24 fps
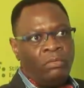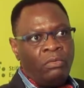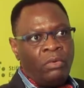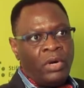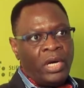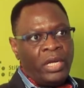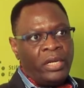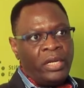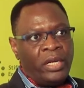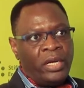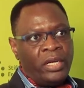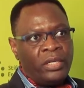
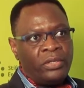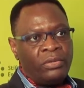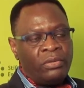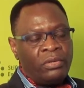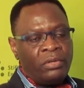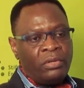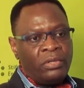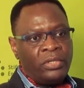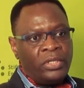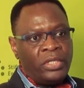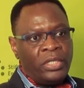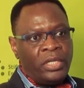one has to
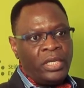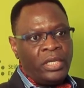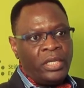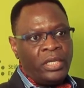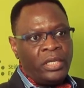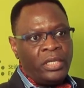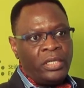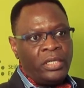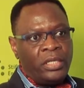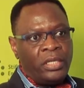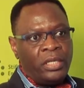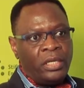consider
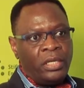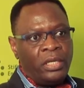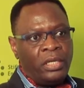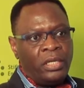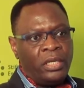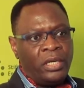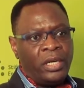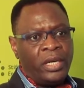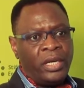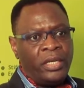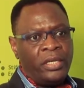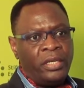that the,
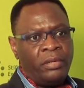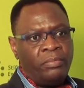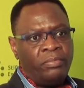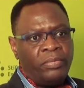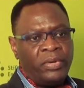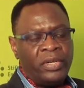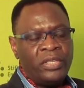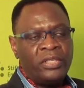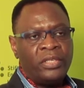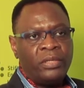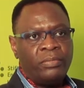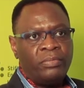the guiding
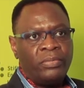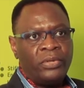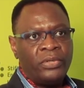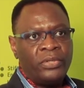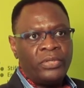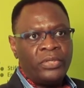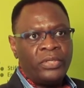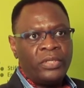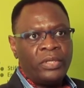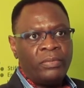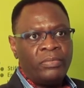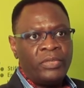
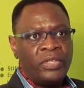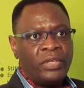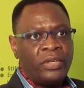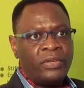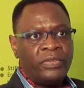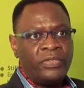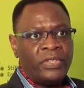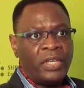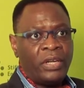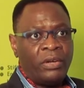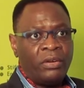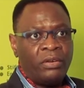principles
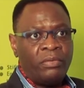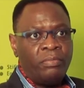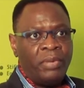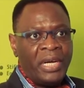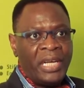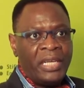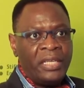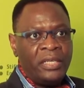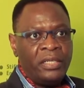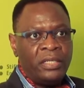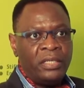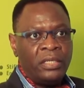themselves are not
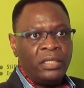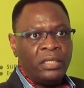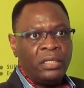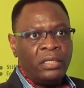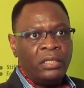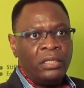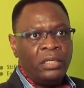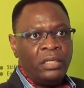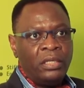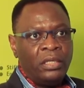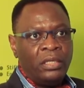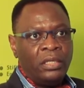binding.
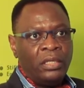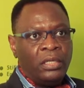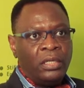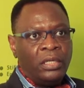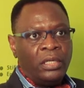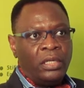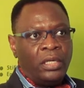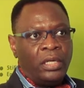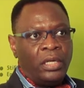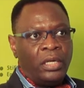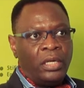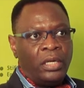Mm
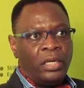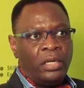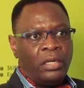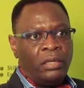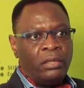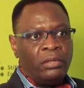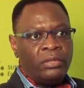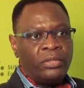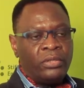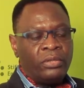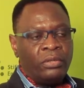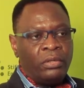
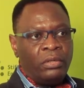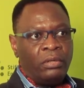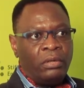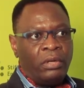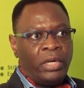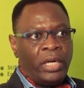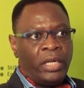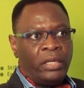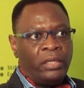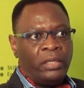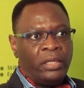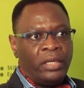uh, so
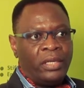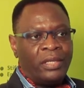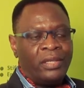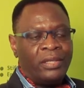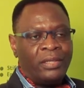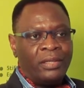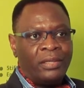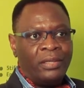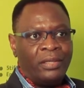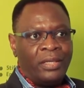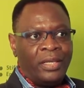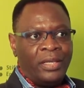I
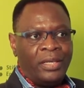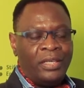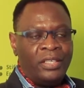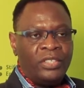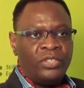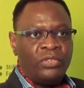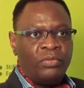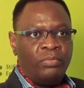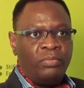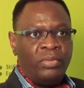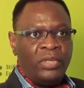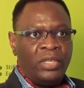think there
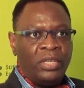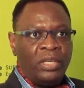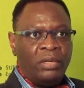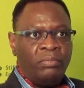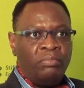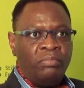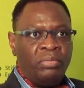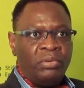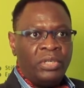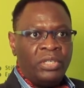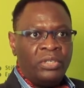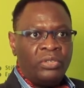needs to be a
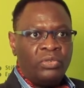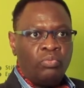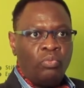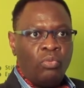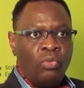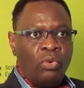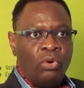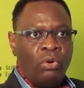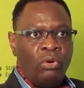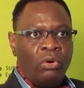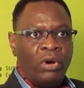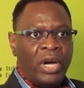bit
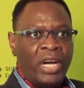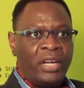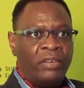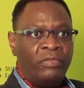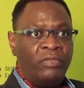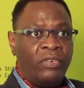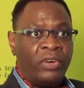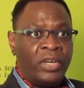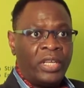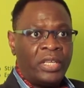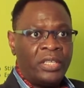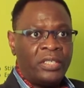more
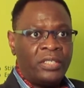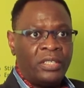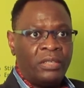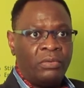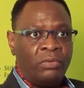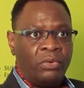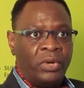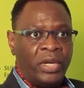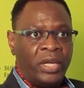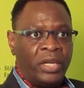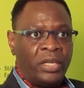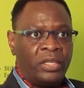advocacy
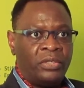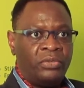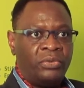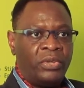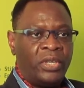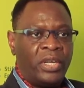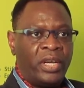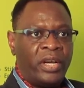work to